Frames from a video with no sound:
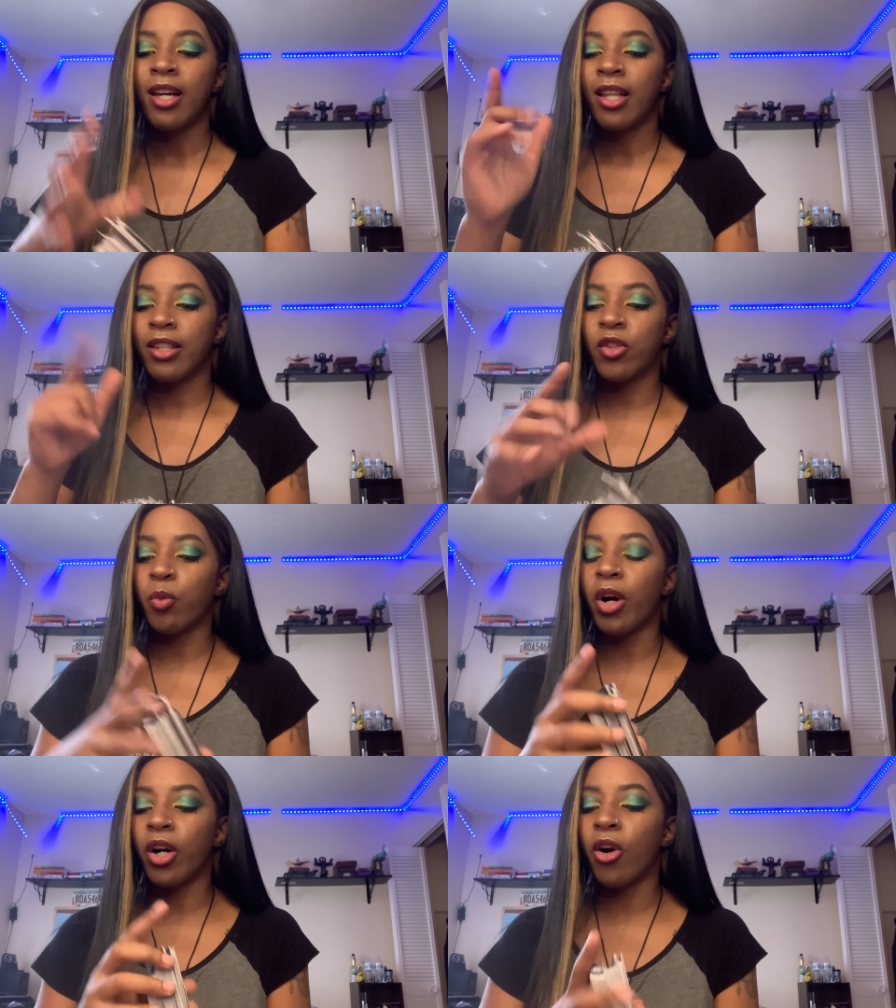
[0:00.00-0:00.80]
this
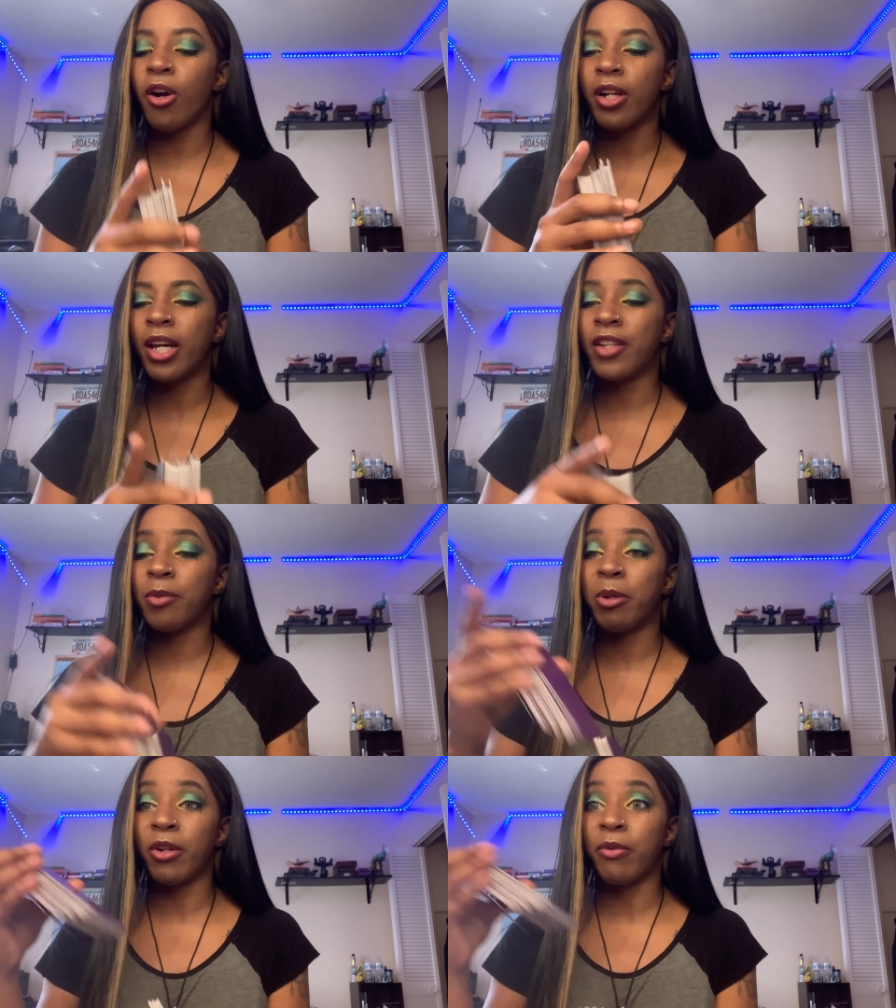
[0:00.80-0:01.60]
one card has
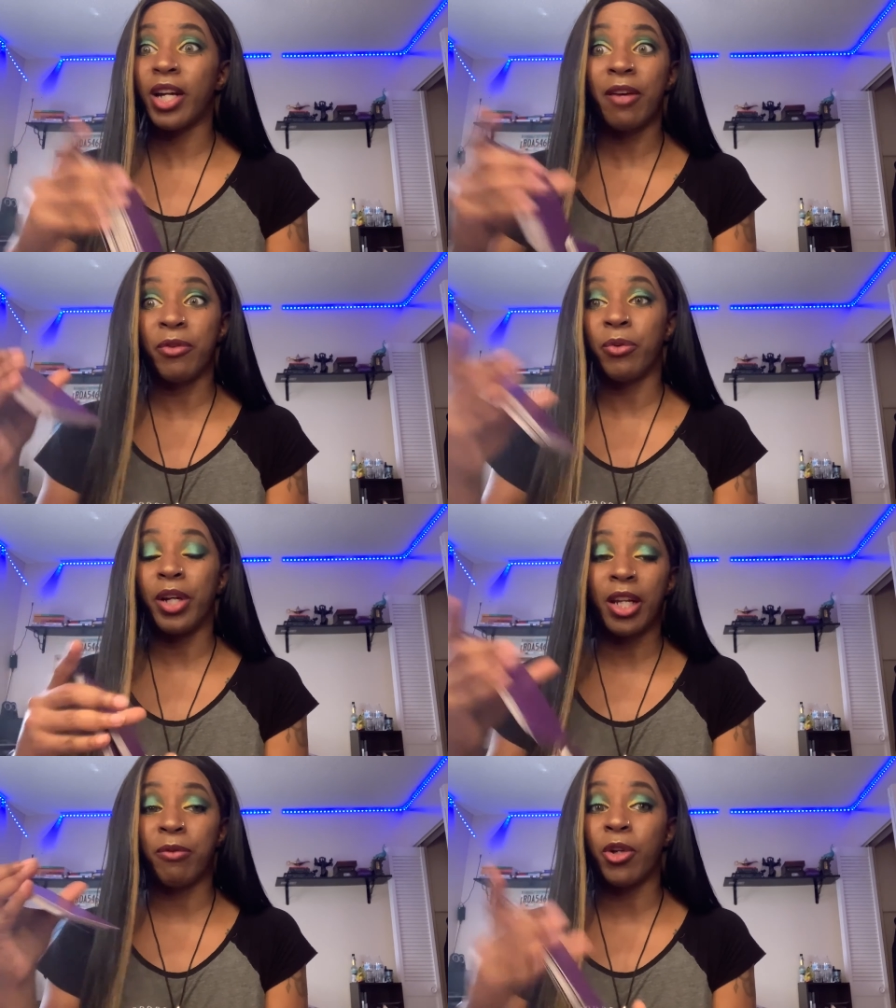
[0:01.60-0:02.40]
appeared for every
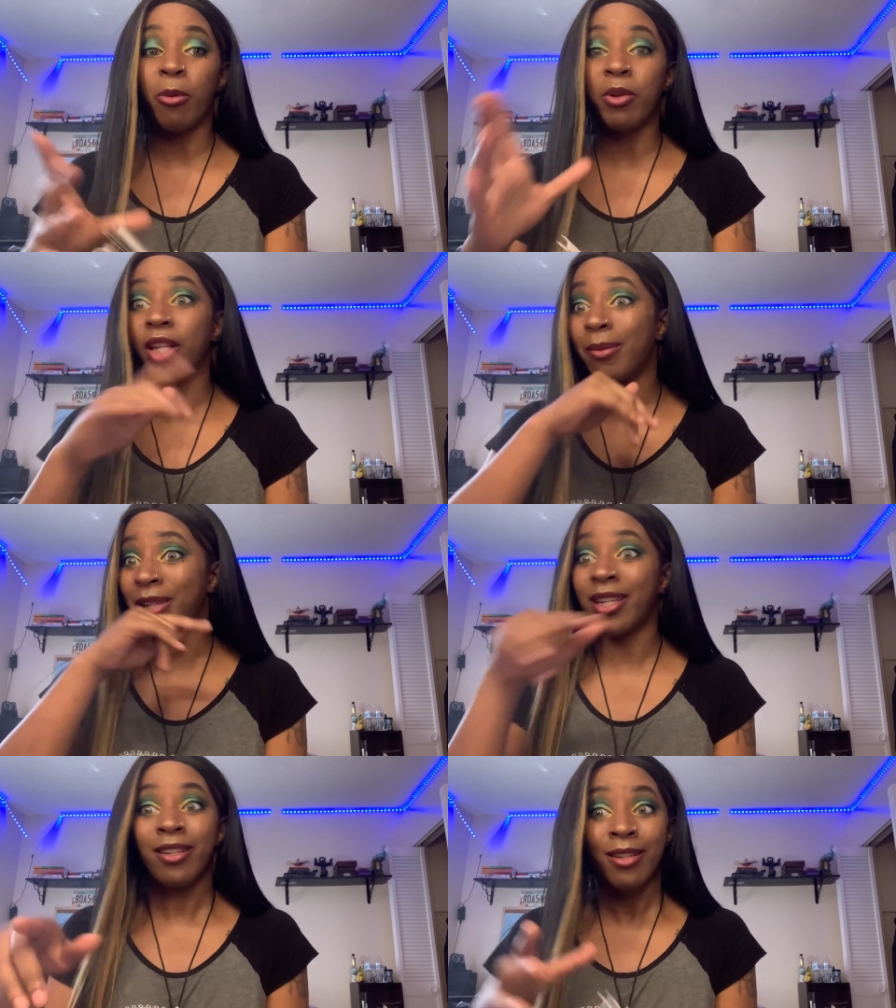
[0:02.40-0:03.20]
reading. If you don't believe
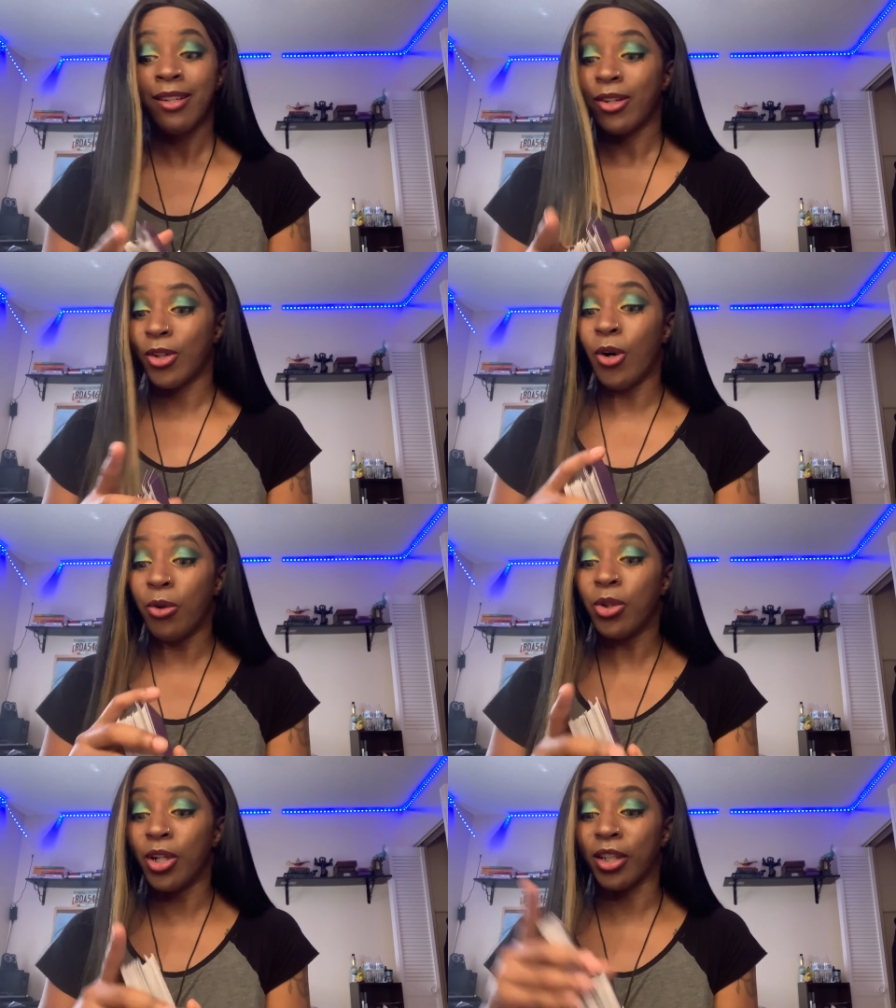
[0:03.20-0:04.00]
me, go
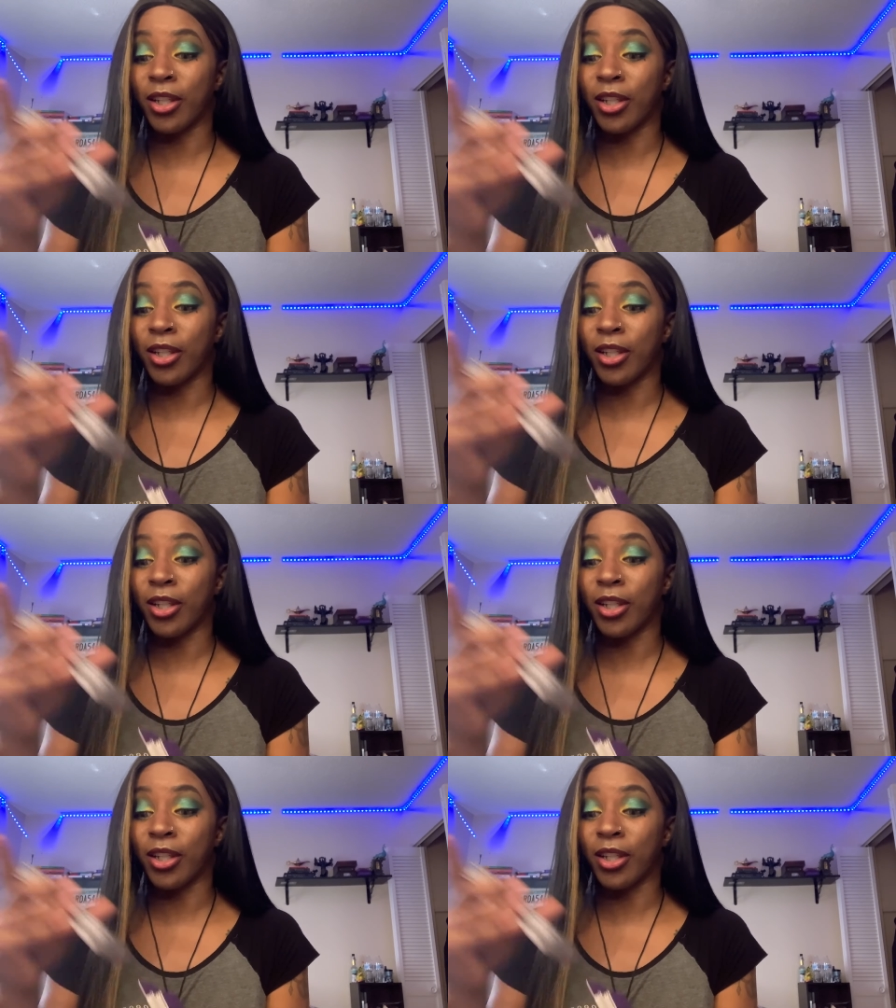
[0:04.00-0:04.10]
look.